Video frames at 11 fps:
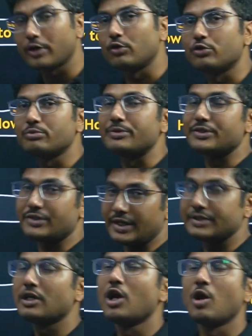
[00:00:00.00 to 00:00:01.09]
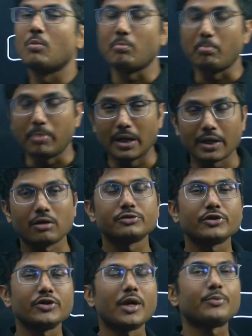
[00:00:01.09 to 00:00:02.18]
those mistakes, but also
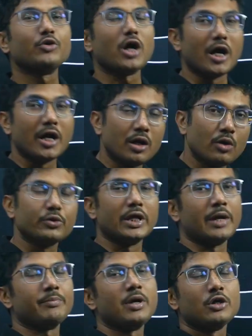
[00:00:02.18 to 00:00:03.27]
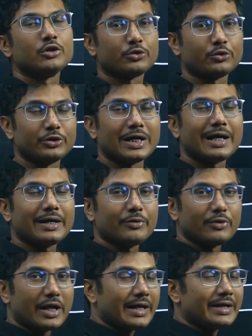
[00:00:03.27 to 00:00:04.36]
you have to undo them so that you
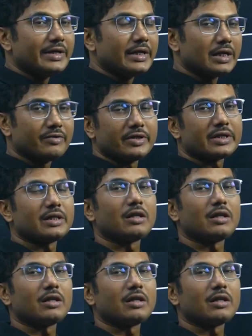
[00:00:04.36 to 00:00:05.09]
can recover the